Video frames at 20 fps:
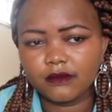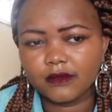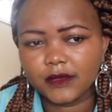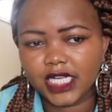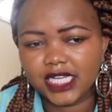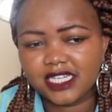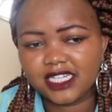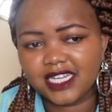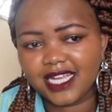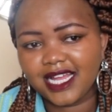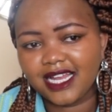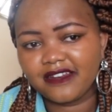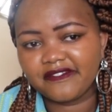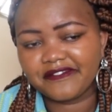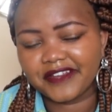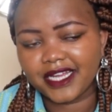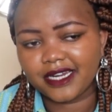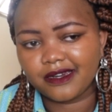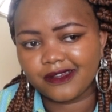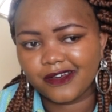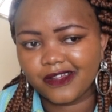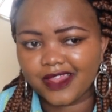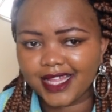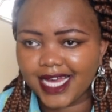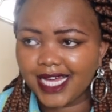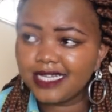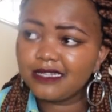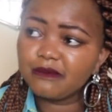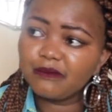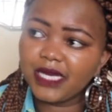shelf and all
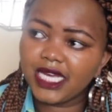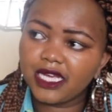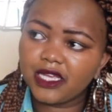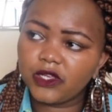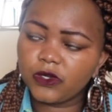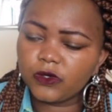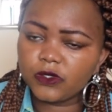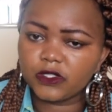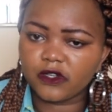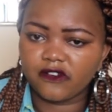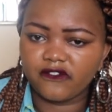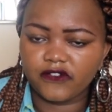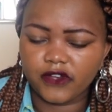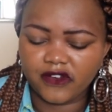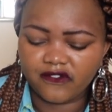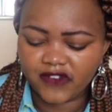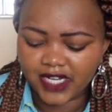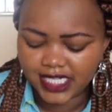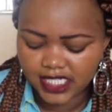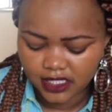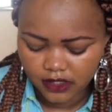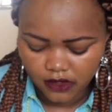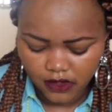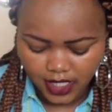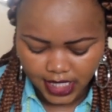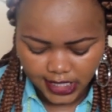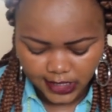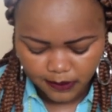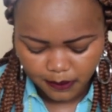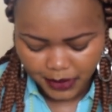that. Make use of your
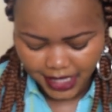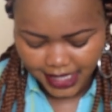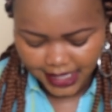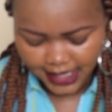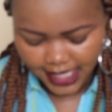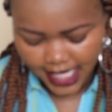vertical space.